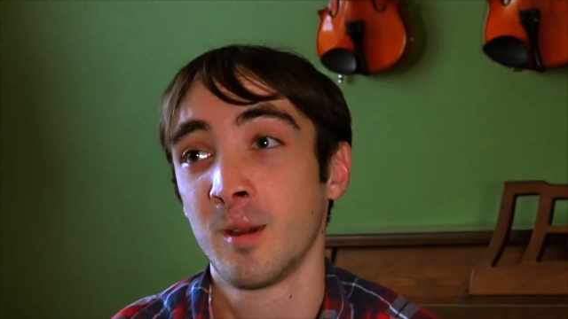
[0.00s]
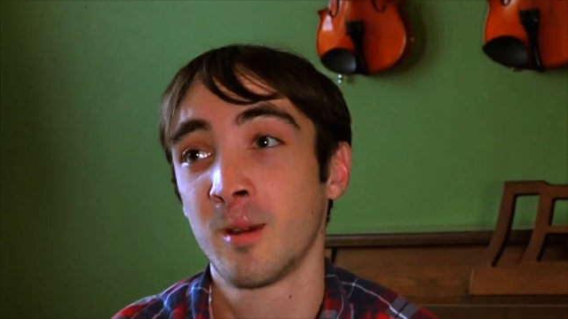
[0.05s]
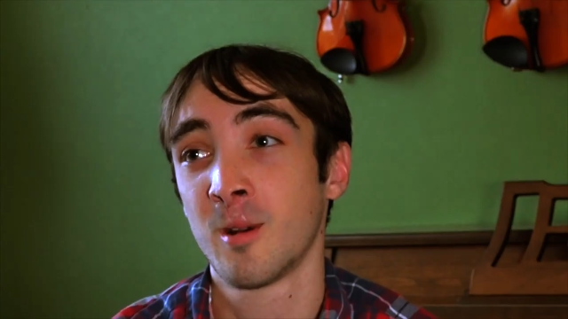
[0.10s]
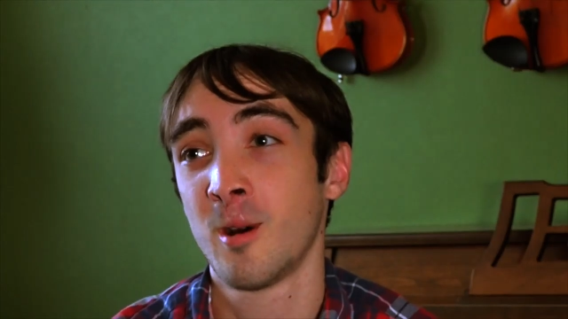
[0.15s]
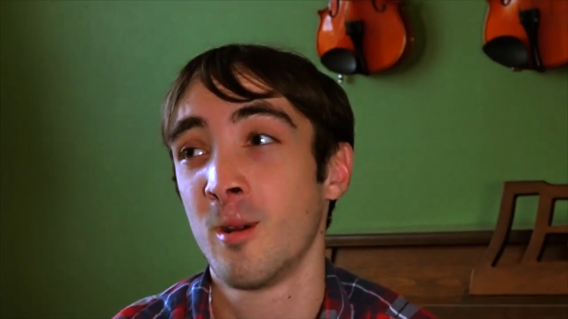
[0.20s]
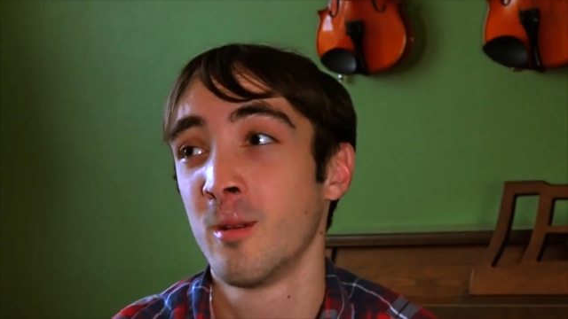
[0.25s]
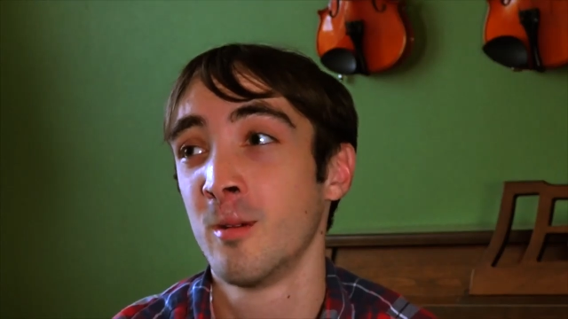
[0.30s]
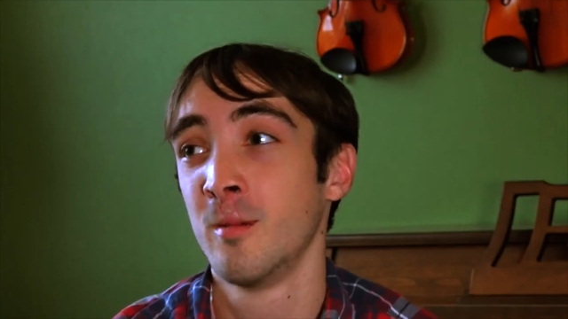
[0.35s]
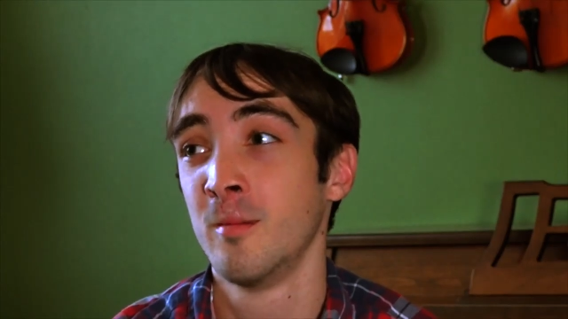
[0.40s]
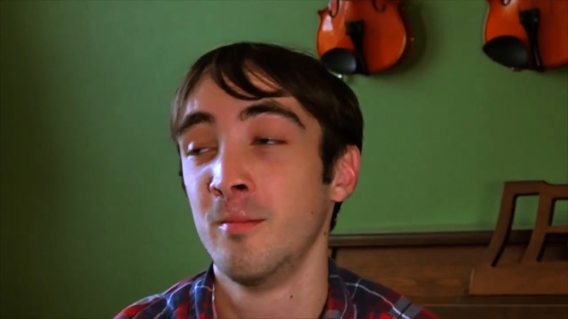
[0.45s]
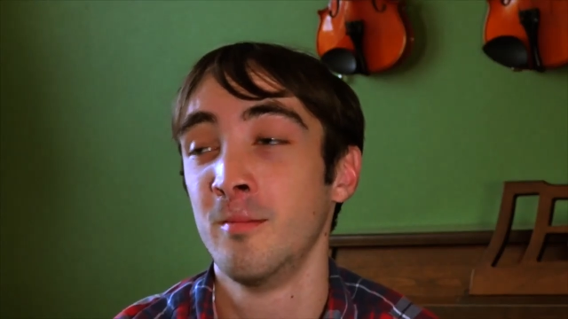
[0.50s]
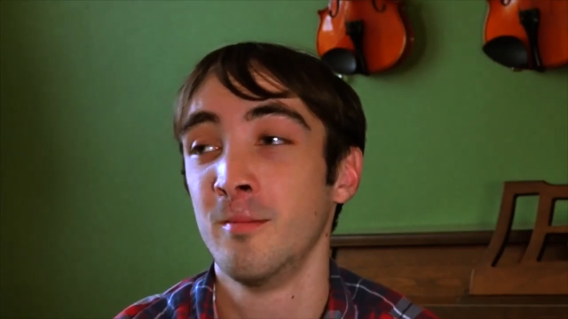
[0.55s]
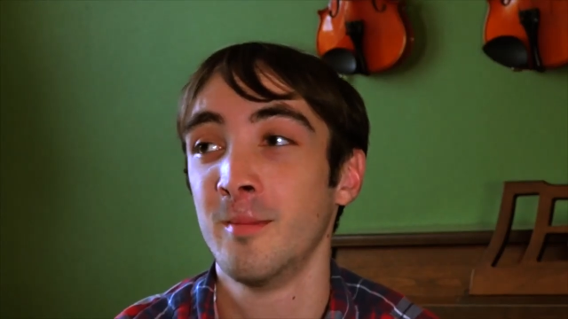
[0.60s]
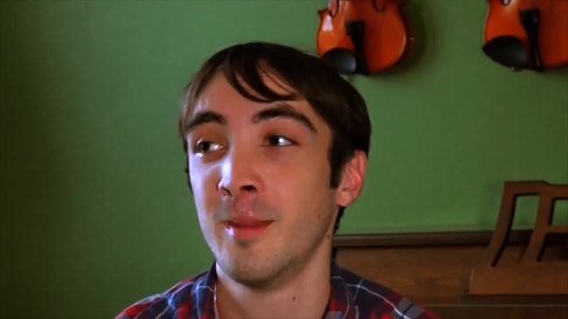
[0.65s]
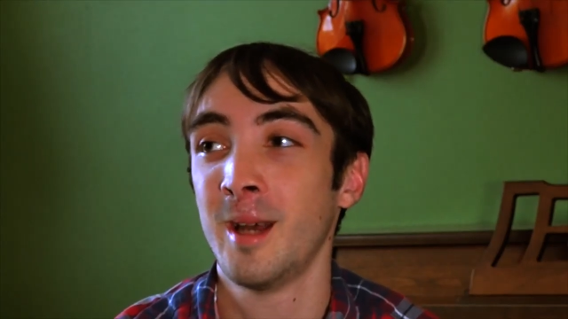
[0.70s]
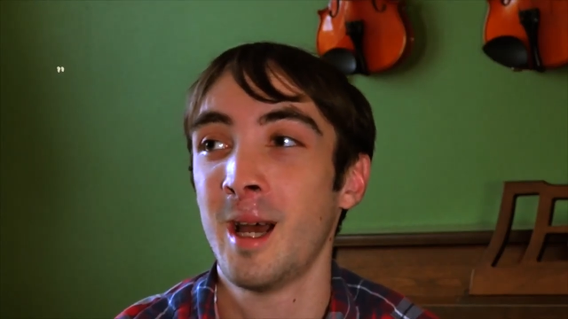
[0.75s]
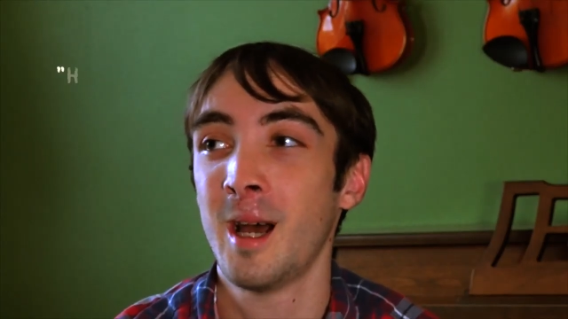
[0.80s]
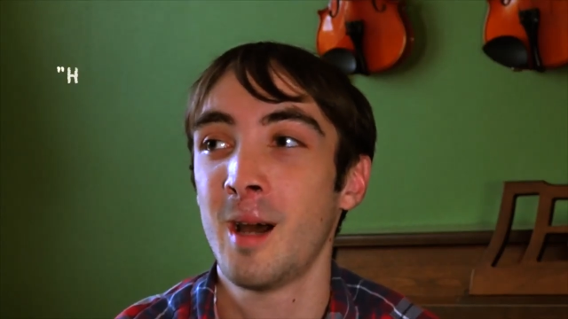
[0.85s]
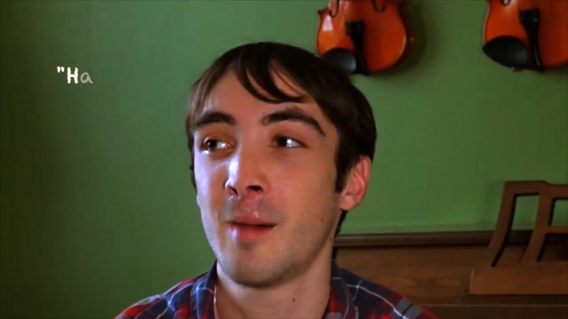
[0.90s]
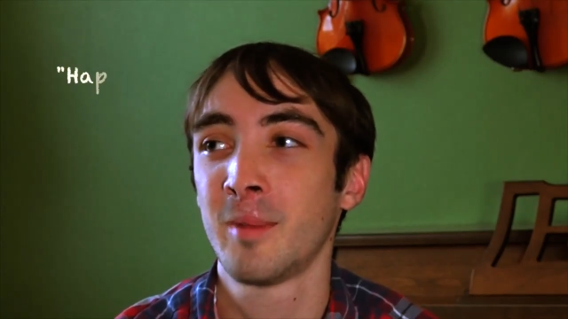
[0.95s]
We call them
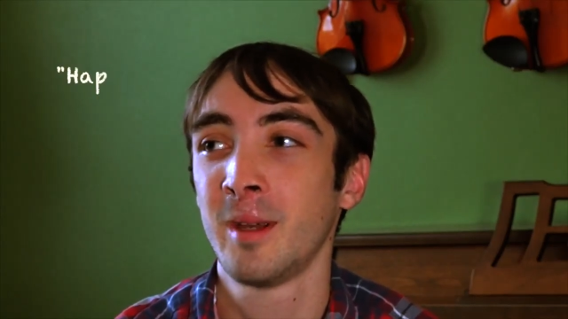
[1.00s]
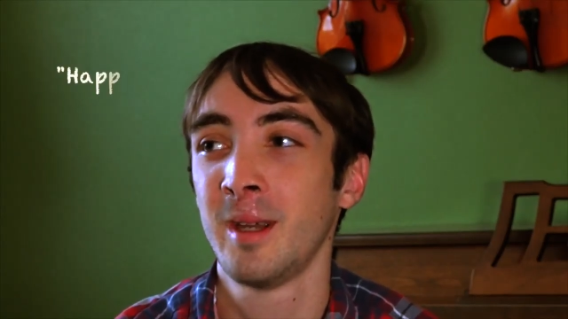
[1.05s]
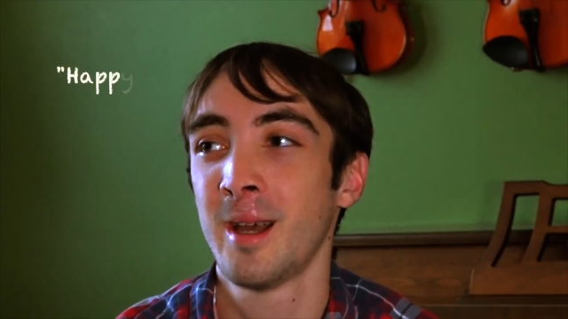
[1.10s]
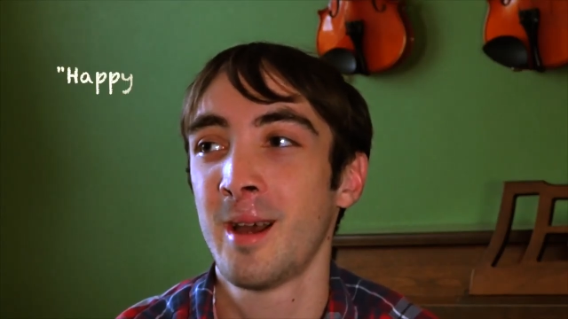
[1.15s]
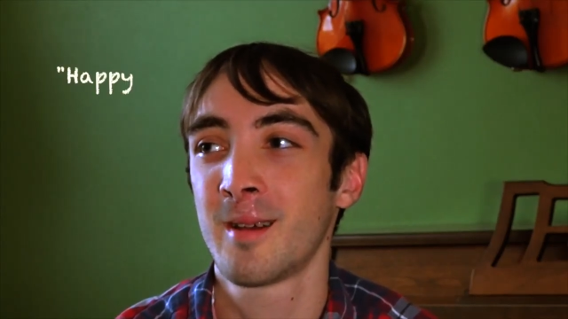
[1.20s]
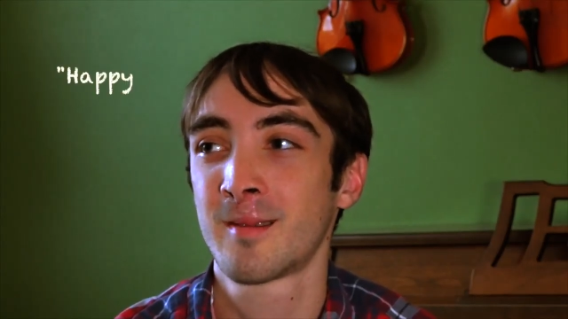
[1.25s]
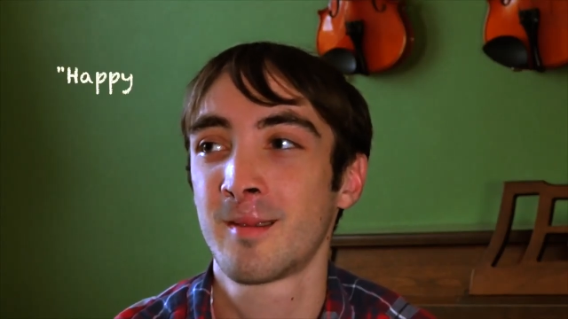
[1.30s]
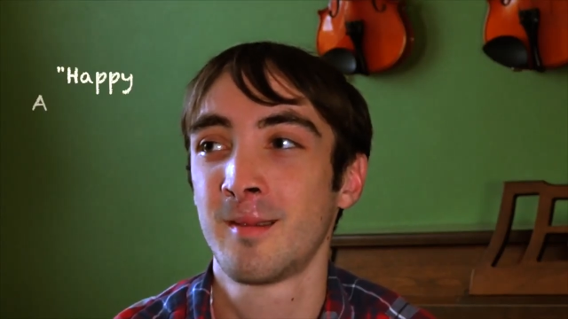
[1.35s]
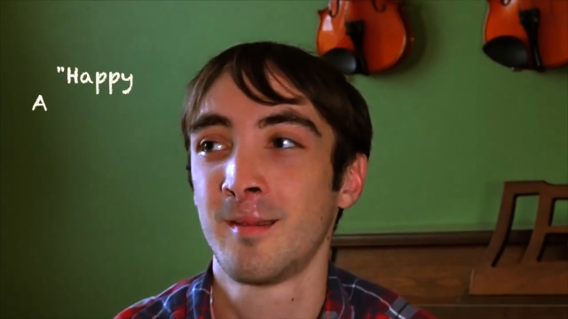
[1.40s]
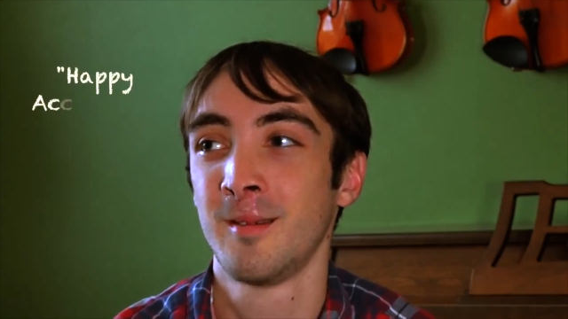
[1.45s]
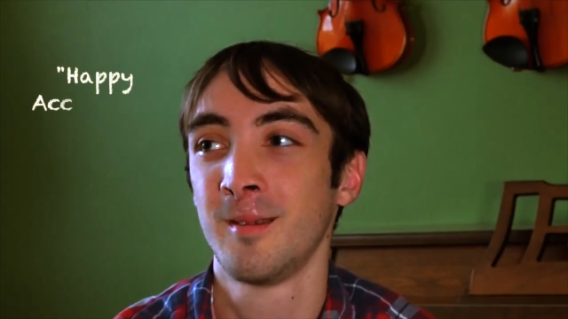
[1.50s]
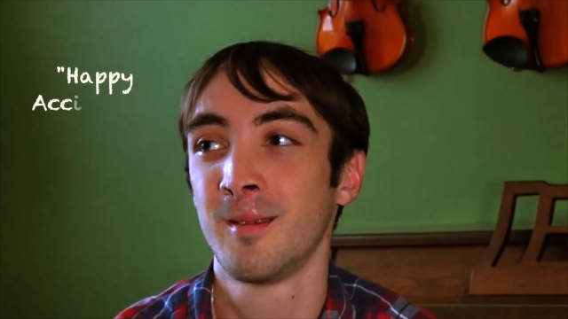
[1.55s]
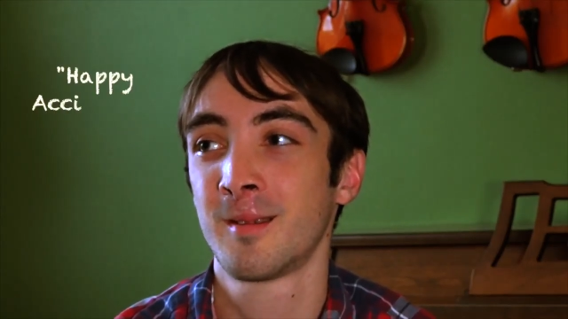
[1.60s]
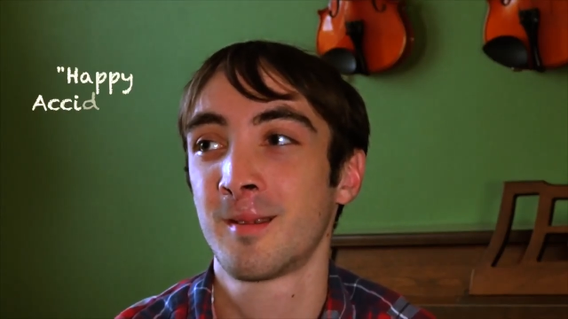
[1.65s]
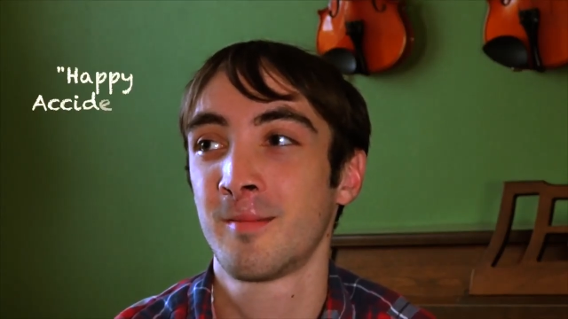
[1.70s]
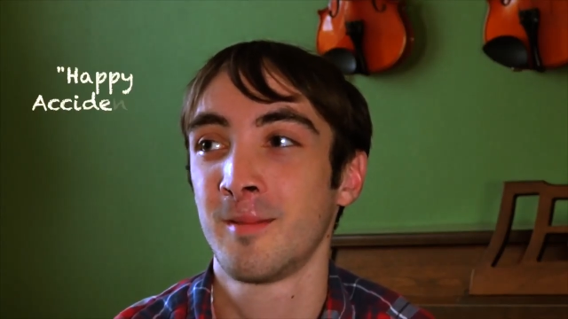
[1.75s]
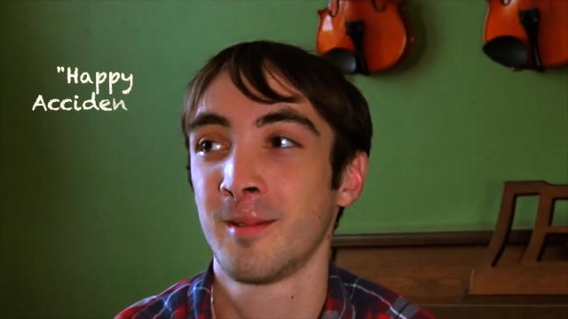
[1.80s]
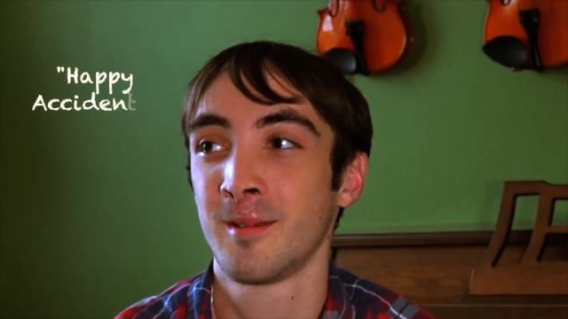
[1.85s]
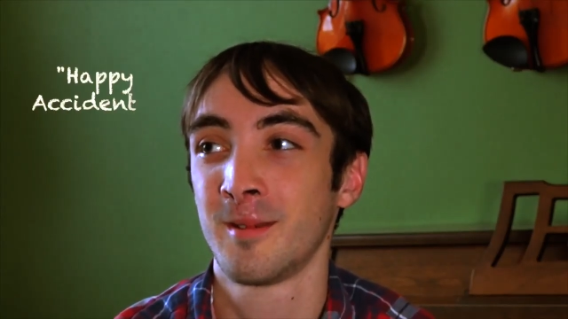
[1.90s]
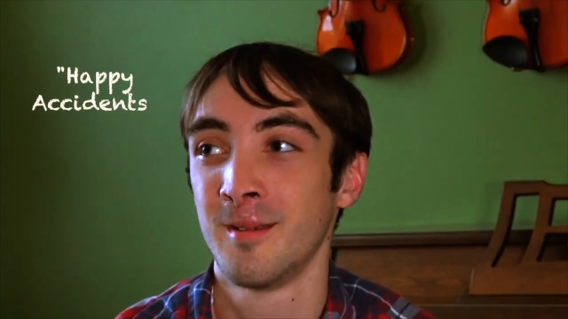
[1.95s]
happy
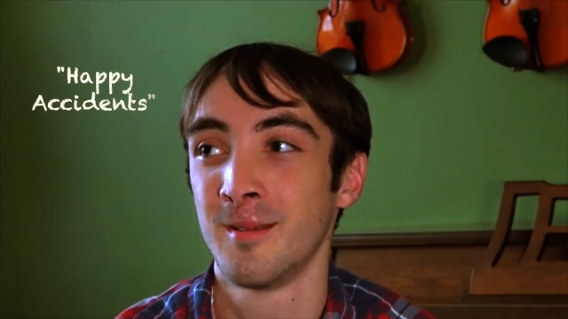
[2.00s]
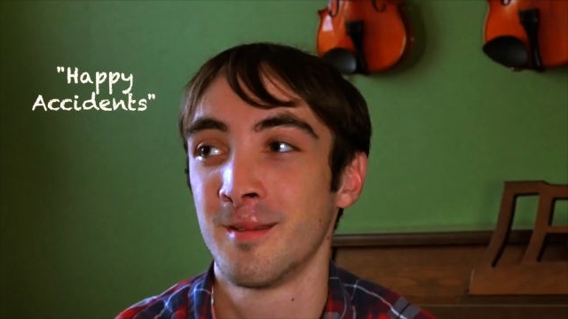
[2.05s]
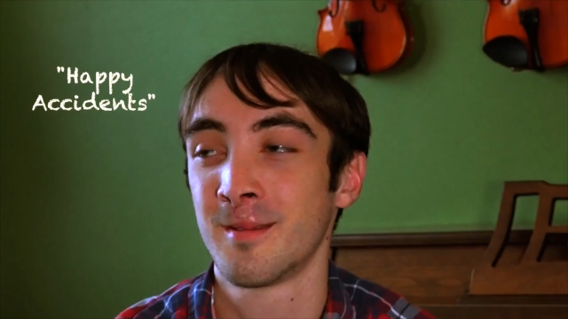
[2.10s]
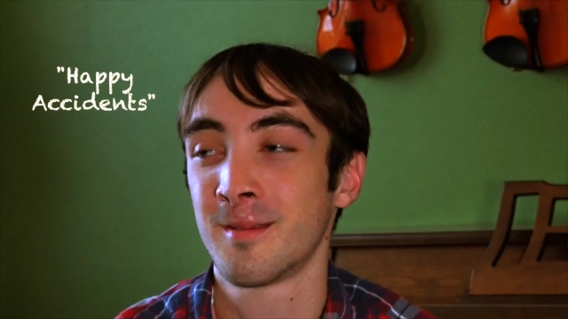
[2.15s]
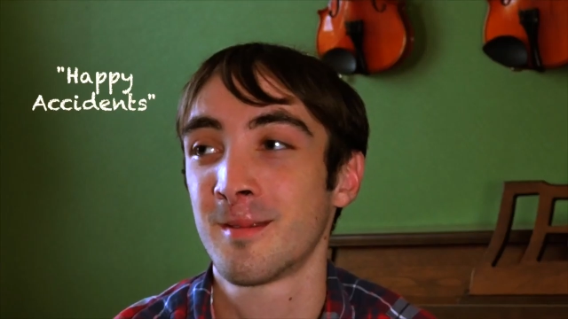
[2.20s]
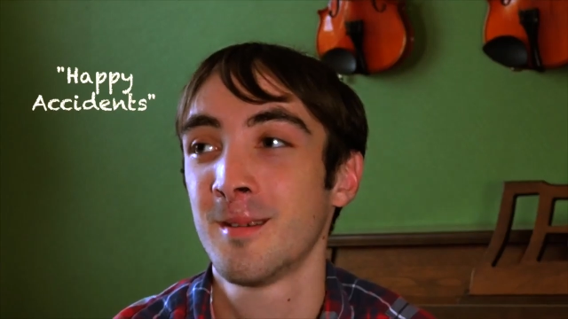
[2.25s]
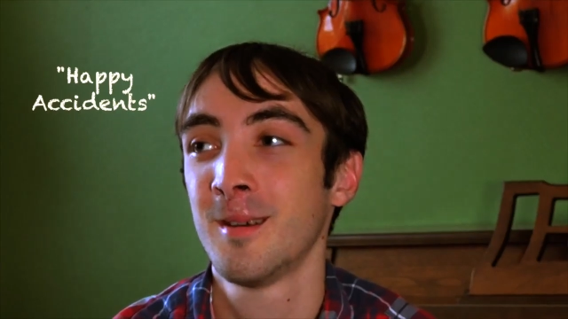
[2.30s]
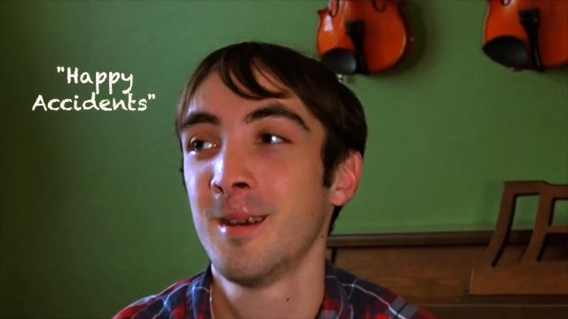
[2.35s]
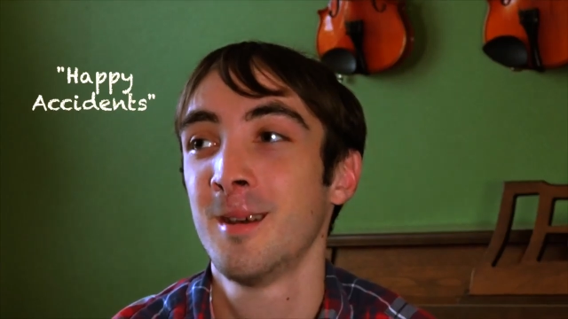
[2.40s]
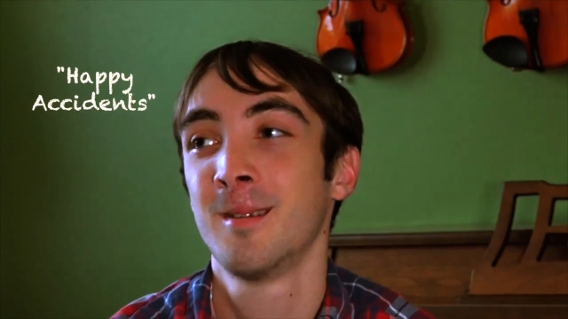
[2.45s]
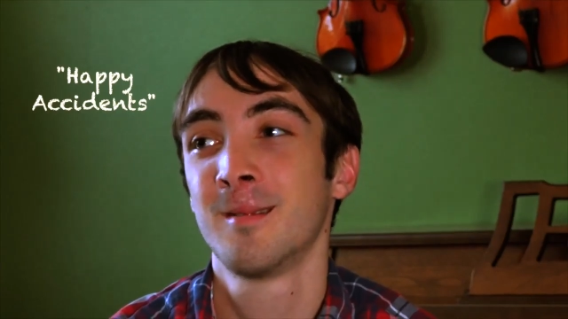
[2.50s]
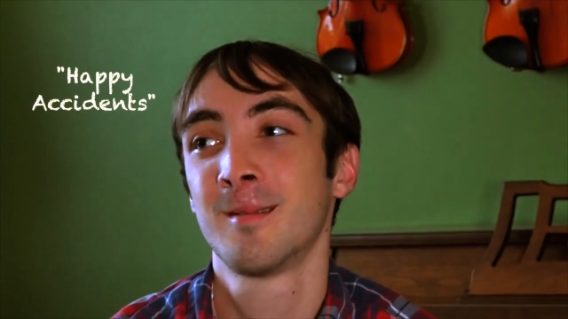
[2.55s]
accidents because